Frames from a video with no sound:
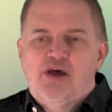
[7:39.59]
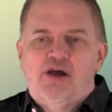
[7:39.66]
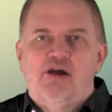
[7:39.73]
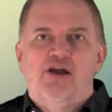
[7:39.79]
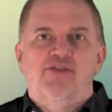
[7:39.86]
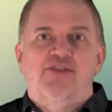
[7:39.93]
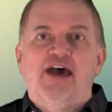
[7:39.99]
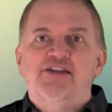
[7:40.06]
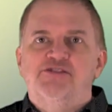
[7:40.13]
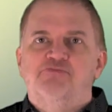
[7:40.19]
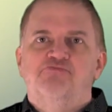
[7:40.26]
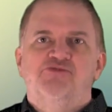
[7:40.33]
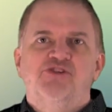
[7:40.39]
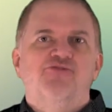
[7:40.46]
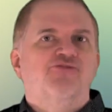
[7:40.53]
All right, that's
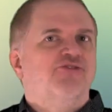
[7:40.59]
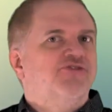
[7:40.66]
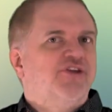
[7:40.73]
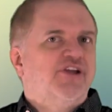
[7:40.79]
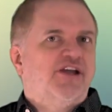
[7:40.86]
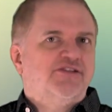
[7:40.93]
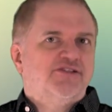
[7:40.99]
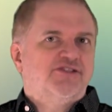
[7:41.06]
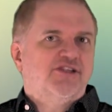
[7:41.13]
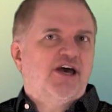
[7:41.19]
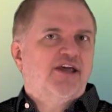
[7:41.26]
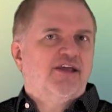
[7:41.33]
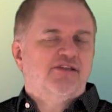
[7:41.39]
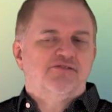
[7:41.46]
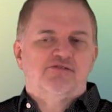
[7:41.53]
different than I
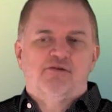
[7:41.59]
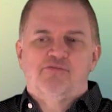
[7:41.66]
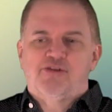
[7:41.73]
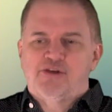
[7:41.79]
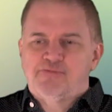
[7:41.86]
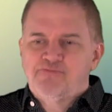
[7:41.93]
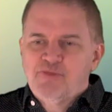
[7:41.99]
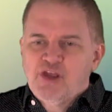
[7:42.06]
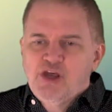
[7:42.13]
decide on something.